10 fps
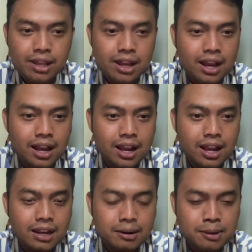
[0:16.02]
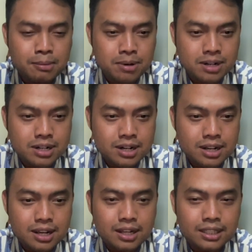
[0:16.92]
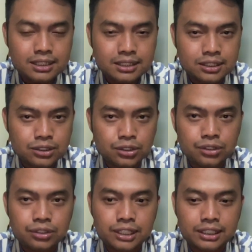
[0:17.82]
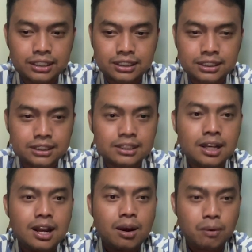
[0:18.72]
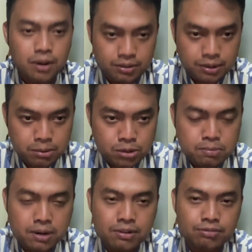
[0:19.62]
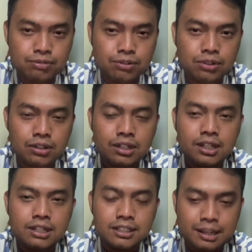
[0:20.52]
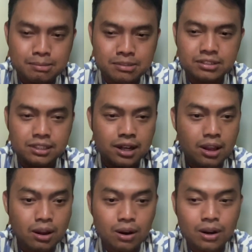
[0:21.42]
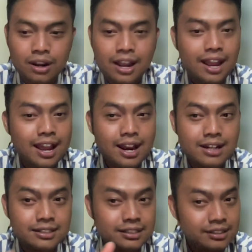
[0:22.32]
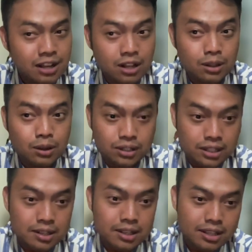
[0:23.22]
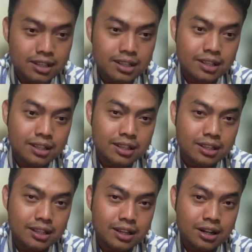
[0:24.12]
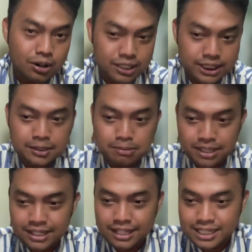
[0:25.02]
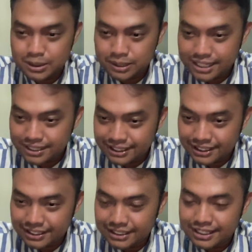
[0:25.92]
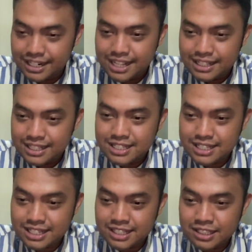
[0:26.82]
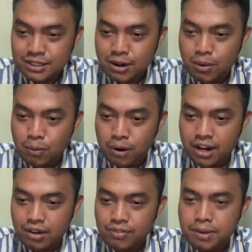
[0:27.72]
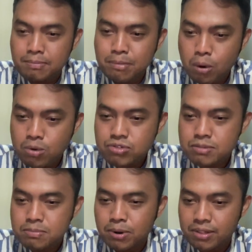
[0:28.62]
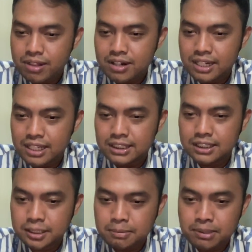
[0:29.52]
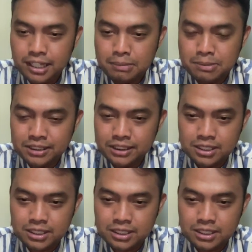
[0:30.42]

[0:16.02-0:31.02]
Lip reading: I remembered I said to you that this is one of the most powerful chemistry law, and it's not only according to me. As you can see here, this is one of the most important relationship in chemistry.